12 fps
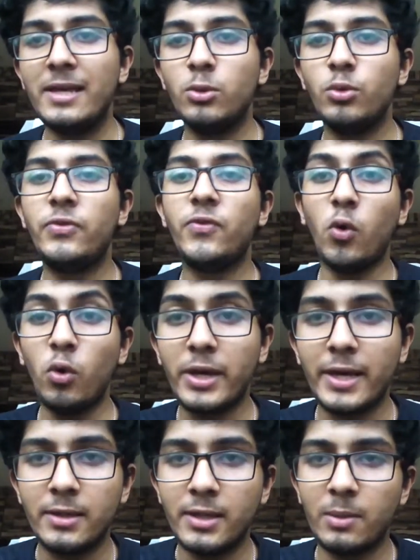you with
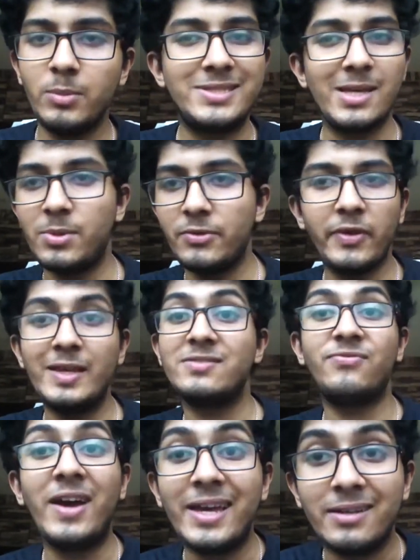OK. That means everything is
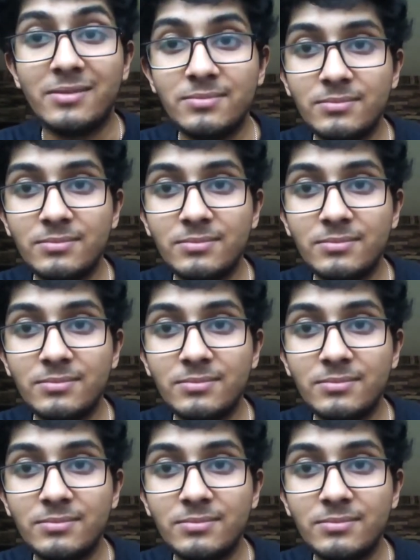fine.